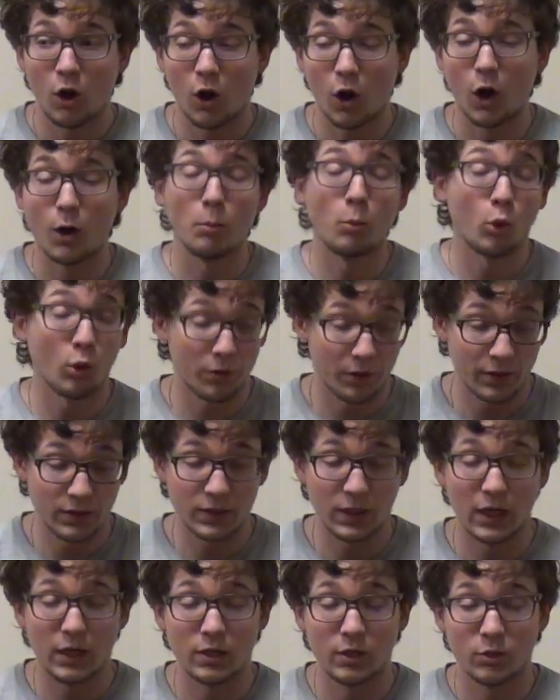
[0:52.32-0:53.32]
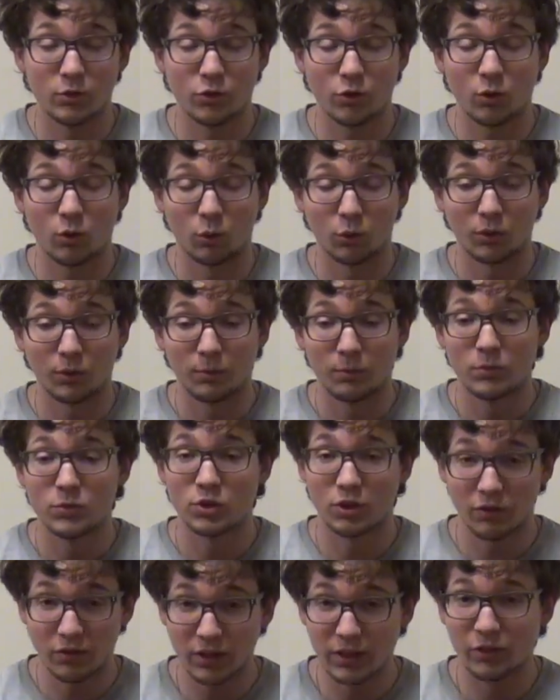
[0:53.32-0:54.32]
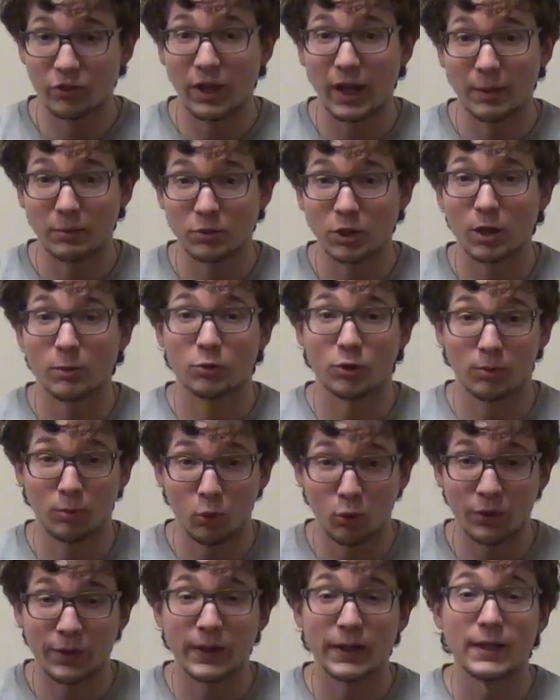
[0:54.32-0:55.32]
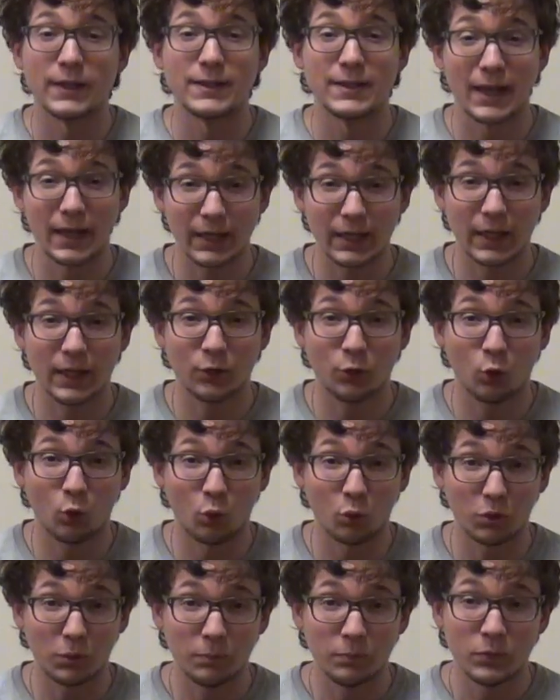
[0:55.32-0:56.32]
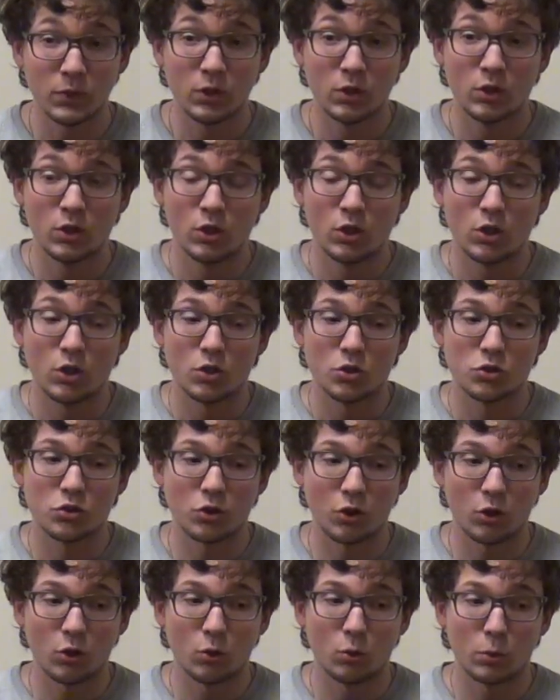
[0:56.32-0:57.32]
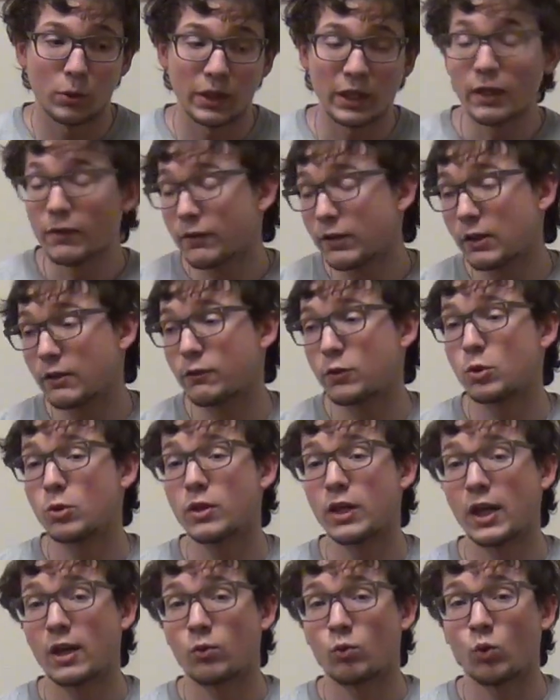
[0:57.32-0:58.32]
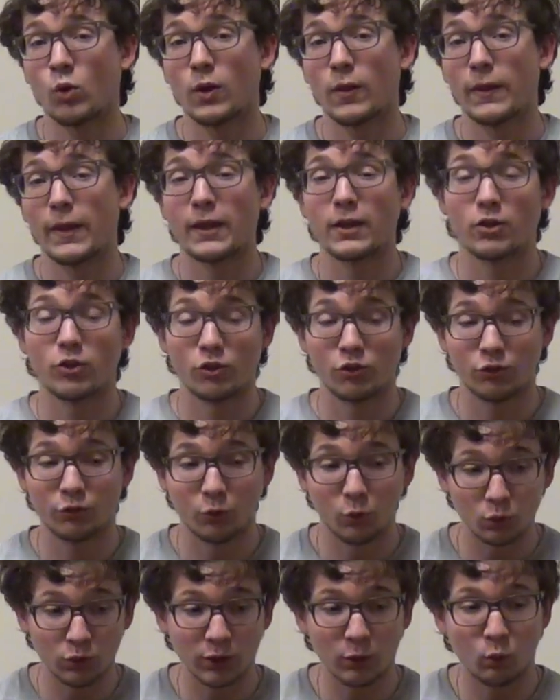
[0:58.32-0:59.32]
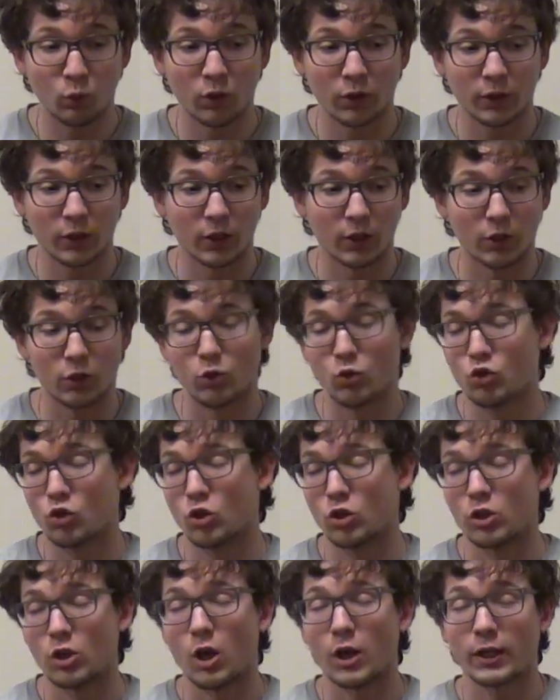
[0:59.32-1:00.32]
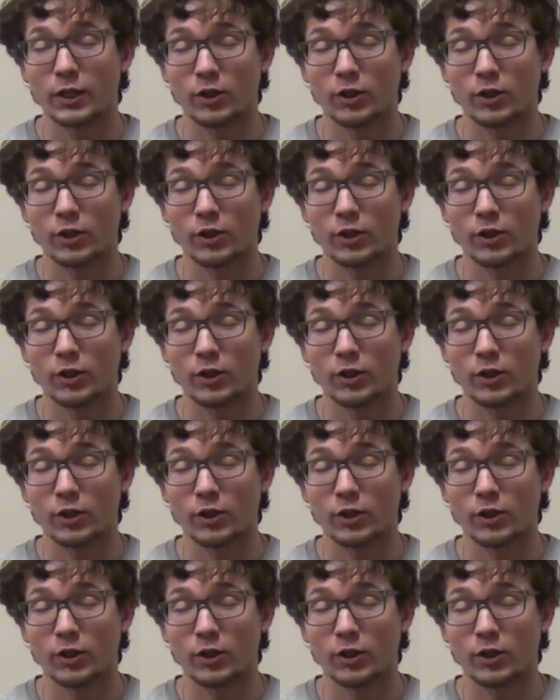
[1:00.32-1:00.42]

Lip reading: are more than 10 years old. Some of these laptops are more than a decade old. So even if you get one that is fully working, you should not